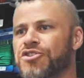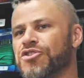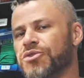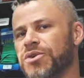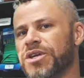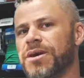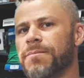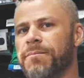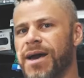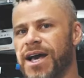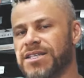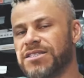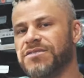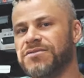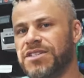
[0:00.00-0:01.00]
doing a
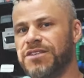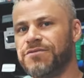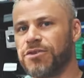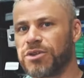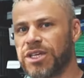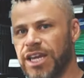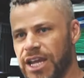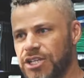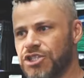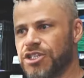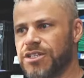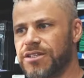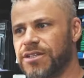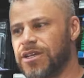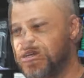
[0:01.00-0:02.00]
massive
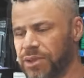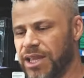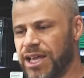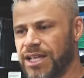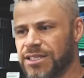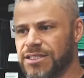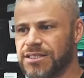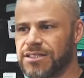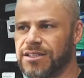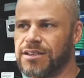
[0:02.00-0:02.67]
defoliation, plants